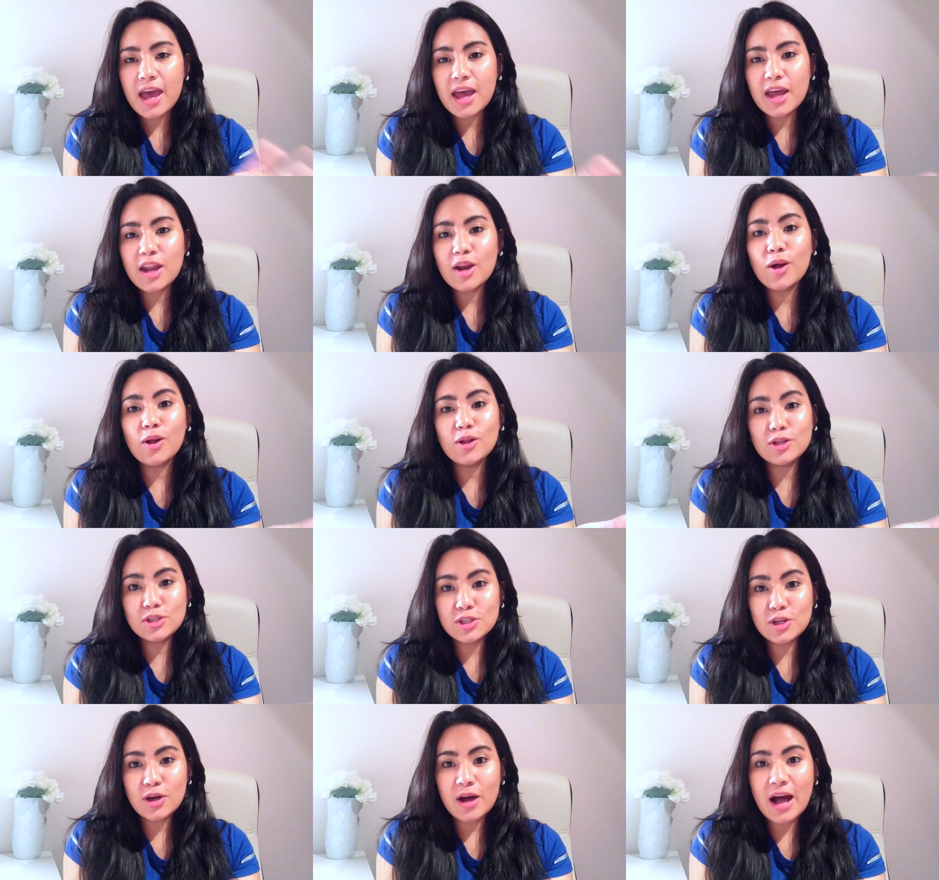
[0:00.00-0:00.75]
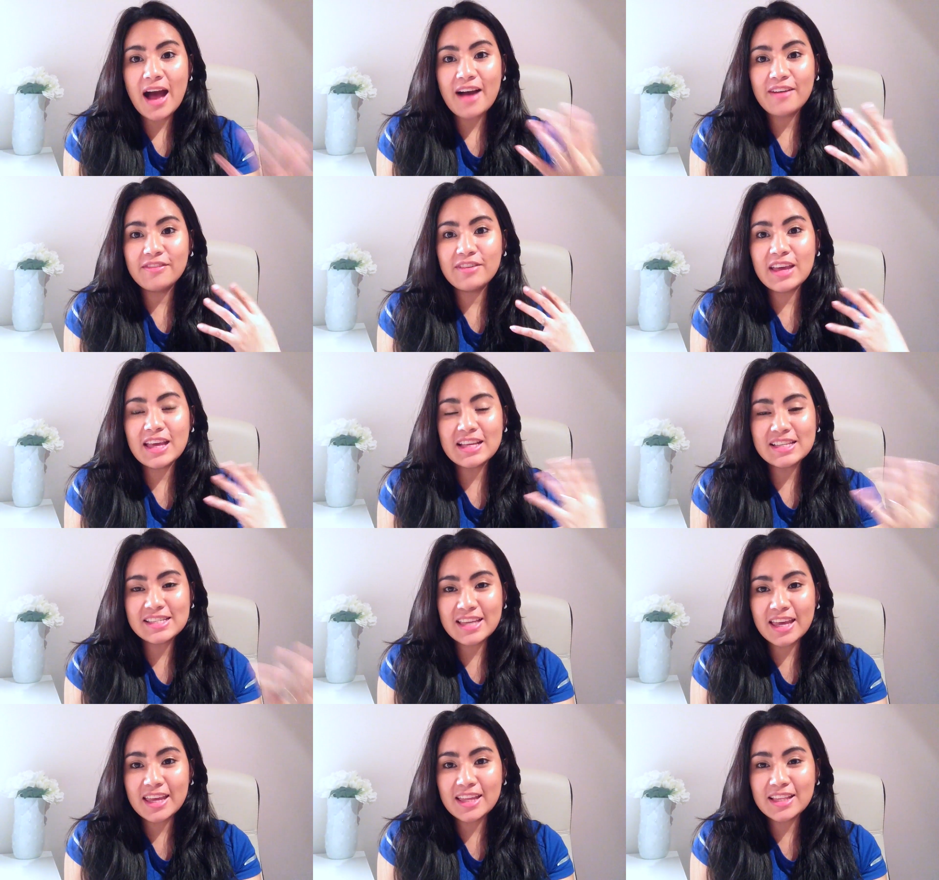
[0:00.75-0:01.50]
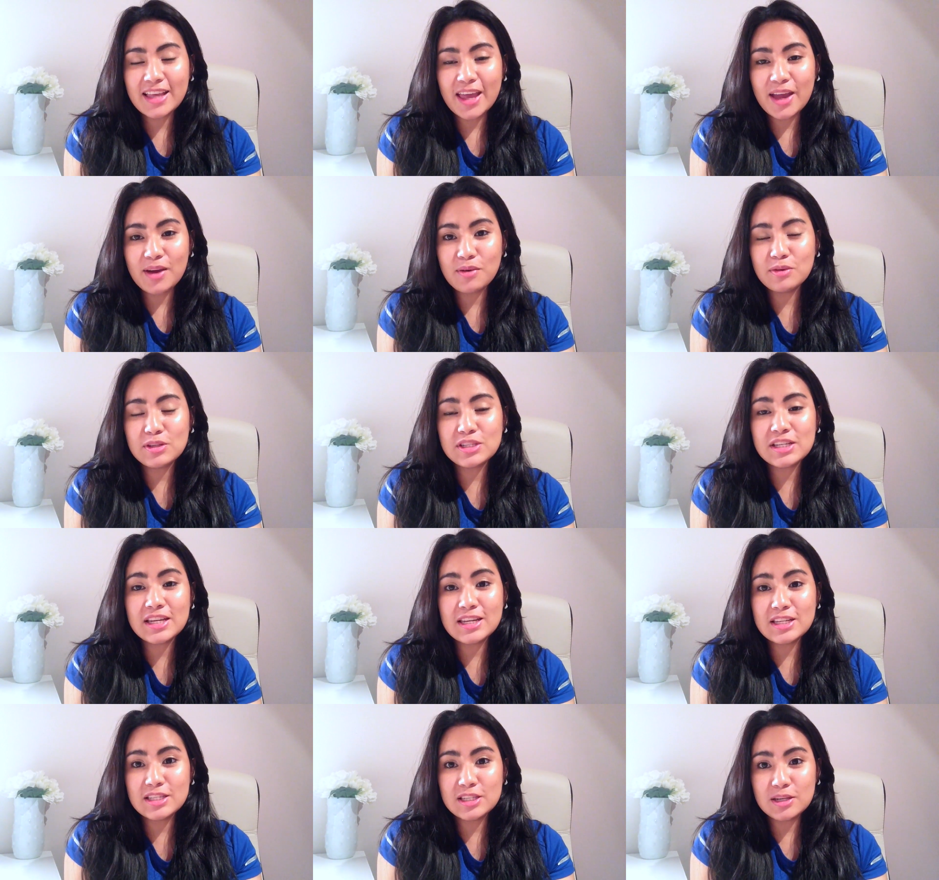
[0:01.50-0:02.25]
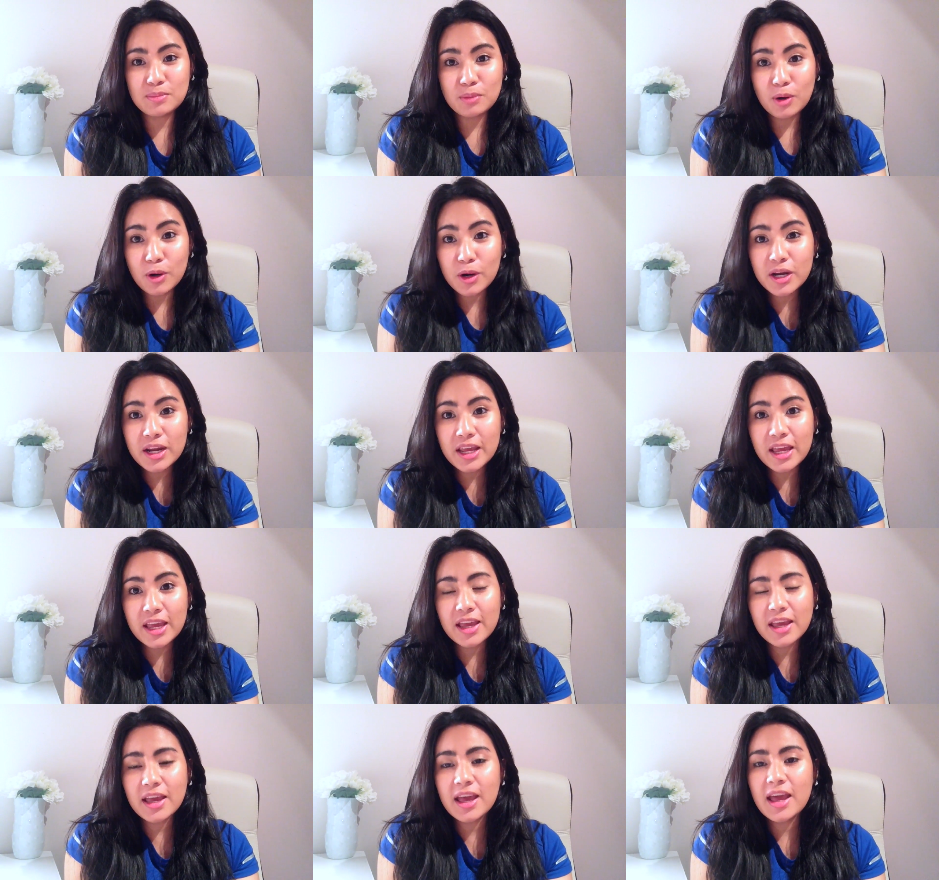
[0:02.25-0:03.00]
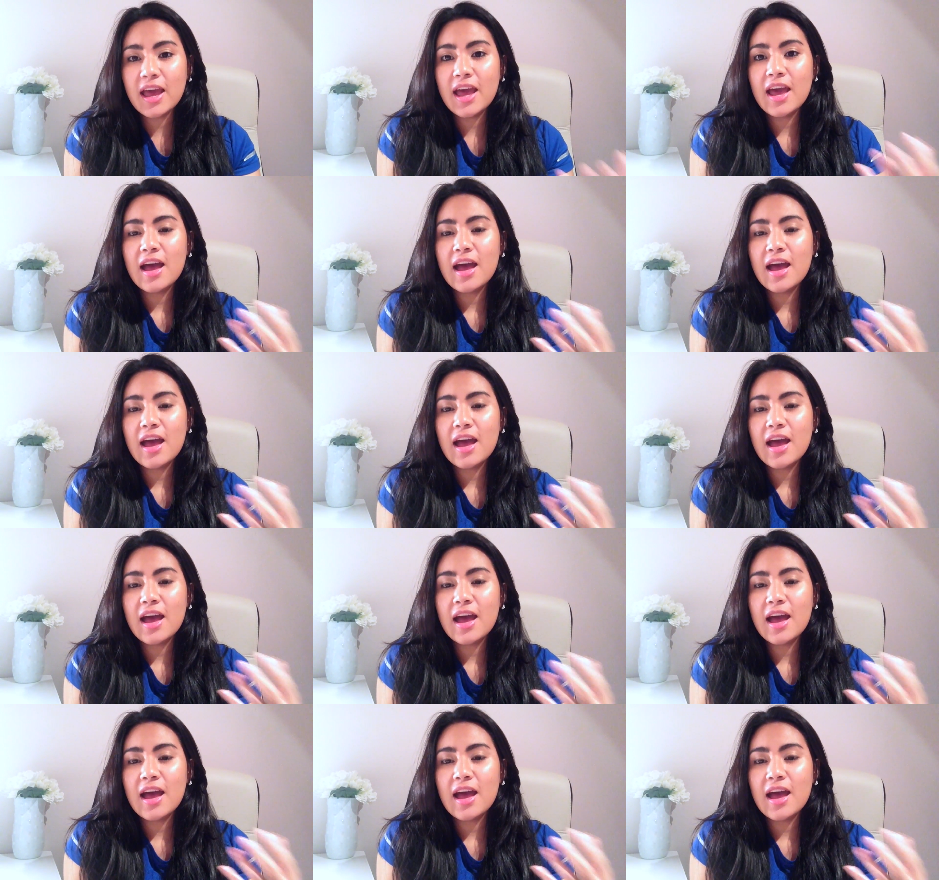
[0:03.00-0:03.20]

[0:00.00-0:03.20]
And also having a skincare routine in the morning,